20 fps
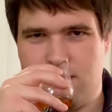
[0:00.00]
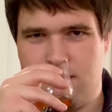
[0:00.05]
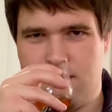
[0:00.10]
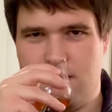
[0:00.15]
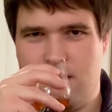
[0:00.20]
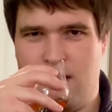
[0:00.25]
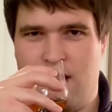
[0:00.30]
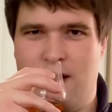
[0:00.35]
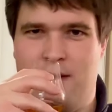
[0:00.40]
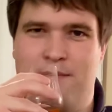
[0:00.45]

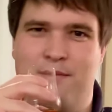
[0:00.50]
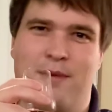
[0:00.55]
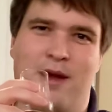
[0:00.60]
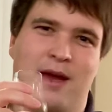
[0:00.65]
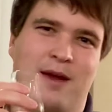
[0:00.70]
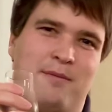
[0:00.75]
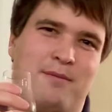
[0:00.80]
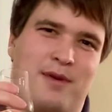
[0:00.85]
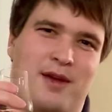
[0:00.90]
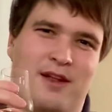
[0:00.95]
It may
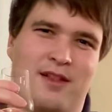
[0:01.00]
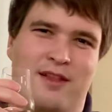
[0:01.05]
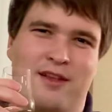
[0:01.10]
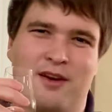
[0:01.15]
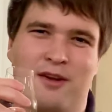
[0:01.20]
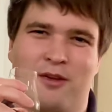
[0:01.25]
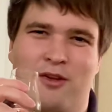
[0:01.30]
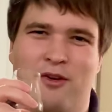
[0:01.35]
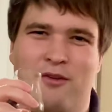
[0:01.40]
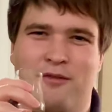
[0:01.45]
be a
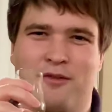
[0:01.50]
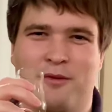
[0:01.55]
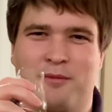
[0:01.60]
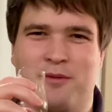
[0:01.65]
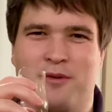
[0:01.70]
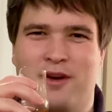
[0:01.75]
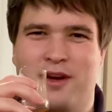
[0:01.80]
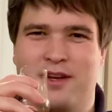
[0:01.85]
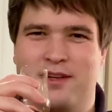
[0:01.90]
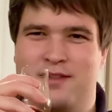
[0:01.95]
little
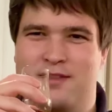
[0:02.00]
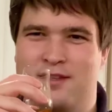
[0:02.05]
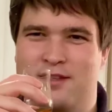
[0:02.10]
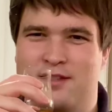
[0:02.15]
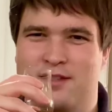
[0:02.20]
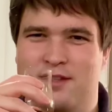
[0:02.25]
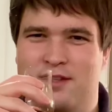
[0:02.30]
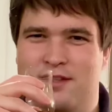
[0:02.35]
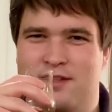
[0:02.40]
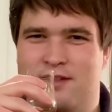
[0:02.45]
overpriced.
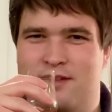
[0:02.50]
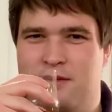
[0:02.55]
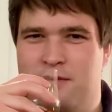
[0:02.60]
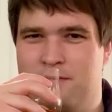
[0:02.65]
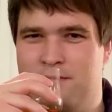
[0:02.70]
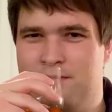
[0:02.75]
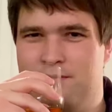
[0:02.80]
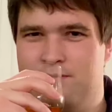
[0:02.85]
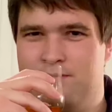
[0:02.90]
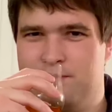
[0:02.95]

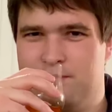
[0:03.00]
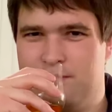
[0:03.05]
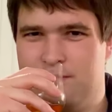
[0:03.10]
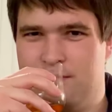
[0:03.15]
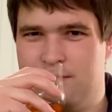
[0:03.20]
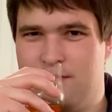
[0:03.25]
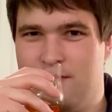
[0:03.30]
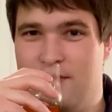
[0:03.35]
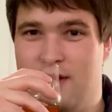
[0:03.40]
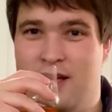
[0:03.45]

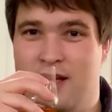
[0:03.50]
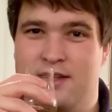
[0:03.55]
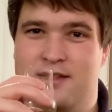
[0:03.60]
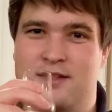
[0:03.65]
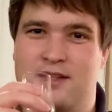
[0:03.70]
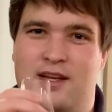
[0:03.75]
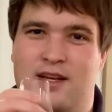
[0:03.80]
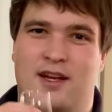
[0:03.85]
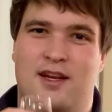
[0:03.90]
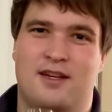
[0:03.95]

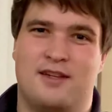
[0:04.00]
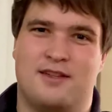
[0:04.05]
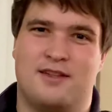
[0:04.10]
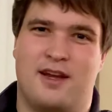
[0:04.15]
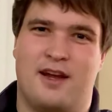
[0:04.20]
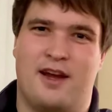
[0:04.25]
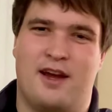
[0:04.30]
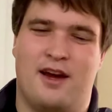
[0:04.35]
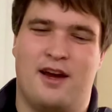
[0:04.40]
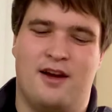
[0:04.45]
It is
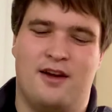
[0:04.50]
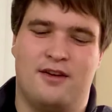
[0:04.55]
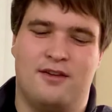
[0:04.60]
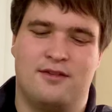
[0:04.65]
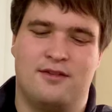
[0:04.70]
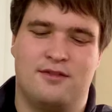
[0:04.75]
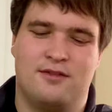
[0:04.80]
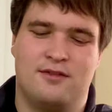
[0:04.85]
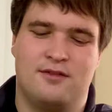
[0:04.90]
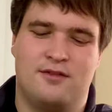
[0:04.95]
a
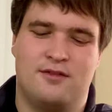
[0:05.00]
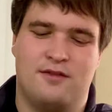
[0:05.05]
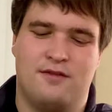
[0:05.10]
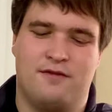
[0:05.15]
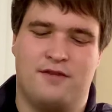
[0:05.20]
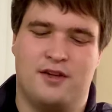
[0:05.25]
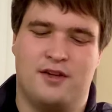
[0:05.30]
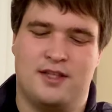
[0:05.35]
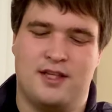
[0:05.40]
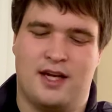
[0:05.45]

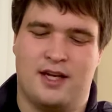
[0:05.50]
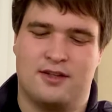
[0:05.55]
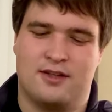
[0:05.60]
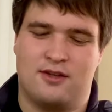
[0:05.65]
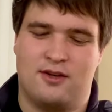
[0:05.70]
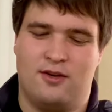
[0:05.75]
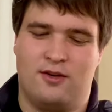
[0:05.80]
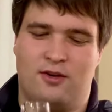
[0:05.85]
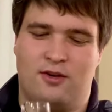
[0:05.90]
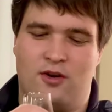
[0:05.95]
fantastic
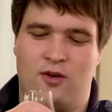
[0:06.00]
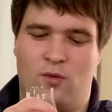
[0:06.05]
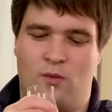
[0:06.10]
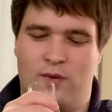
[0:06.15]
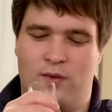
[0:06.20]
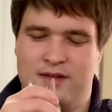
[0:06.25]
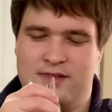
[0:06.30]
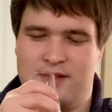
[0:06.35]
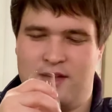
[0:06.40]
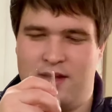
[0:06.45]

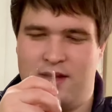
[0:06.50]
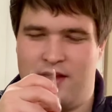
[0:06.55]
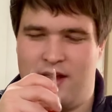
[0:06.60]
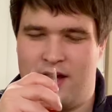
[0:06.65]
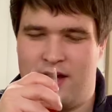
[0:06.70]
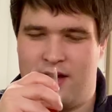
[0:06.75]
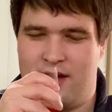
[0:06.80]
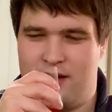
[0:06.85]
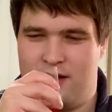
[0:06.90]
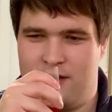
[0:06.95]
whiskey
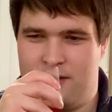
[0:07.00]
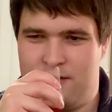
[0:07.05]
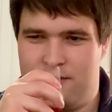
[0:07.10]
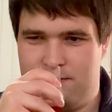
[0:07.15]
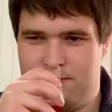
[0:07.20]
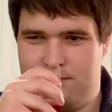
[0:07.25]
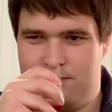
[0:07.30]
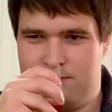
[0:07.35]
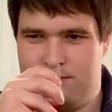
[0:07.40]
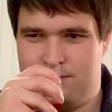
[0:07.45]
that
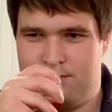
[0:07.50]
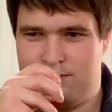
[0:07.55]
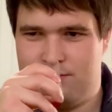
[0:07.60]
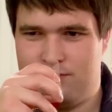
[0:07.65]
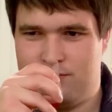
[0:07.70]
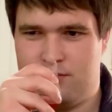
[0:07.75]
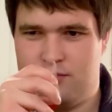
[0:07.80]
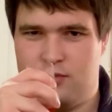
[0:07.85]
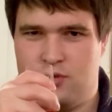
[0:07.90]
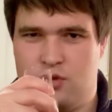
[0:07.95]

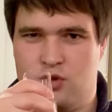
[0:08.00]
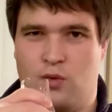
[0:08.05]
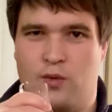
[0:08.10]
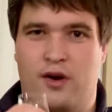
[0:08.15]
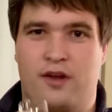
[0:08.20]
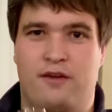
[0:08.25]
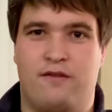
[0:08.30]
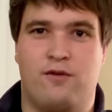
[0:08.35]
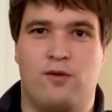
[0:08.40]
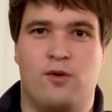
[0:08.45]

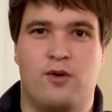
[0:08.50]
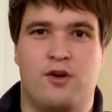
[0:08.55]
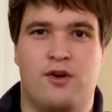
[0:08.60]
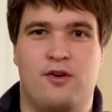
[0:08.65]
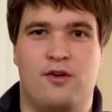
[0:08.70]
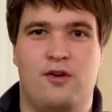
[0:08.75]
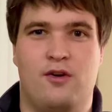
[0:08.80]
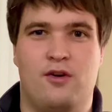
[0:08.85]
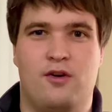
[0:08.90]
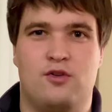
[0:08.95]

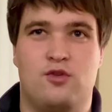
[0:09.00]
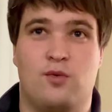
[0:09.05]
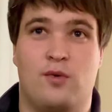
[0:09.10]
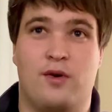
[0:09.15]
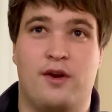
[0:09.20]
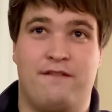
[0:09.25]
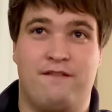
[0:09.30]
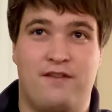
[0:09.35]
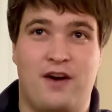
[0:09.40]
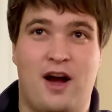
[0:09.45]

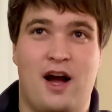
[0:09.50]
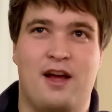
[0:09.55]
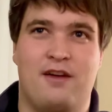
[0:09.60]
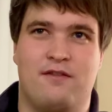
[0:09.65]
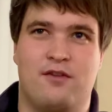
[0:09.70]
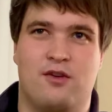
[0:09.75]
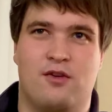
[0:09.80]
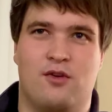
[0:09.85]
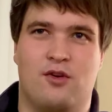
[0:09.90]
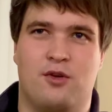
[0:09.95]

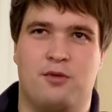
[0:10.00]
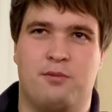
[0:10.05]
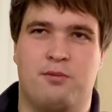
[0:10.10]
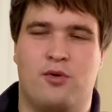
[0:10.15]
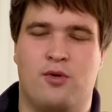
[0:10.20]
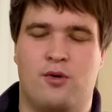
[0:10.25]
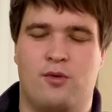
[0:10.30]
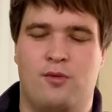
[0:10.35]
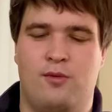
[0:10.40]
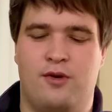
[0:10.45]
25-year-old
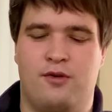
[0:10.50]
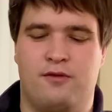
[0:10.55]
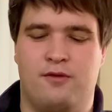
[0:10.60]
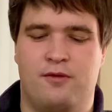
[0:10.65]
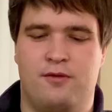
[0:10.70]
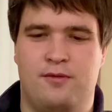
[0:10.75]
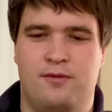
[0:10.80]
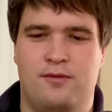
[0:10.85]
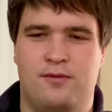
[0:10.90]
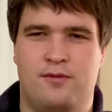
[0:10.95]
Portwood
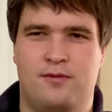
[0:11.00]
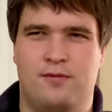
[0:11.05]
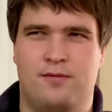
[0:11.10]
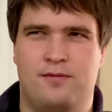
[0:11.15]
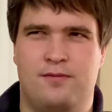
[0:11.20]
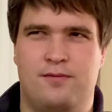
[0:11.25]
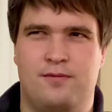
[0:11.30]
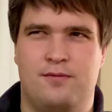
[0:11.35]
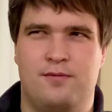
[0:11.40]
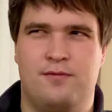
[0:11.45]

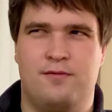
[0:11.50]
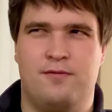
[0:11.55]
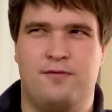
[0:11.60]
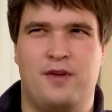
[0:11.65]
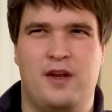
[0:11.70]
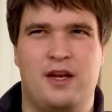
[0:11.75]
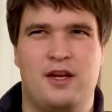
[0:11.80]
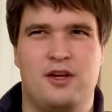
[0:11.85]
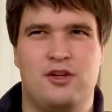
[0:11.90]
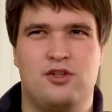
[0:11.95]

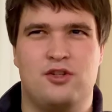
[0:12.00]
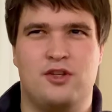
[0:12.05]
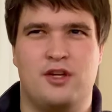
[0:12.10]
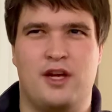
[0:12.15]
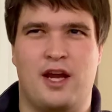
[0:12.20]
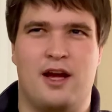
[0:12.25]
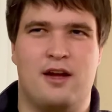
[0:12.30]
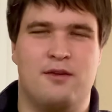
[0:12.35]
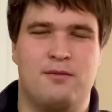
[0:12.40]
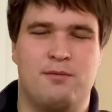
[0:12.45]
finish. Yeah,
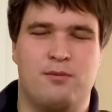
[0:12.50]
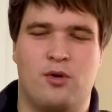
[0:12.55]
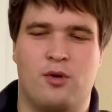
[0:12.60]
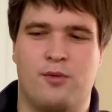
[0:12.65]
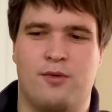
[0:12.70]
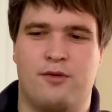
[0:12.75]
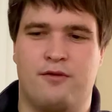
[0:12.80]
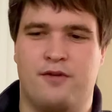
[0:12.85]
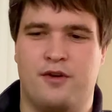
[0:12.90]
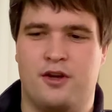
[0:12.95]
Portwood
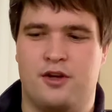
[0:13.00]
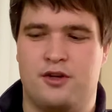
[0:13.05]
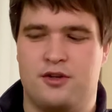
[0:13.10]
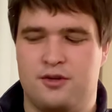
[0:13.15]
finish.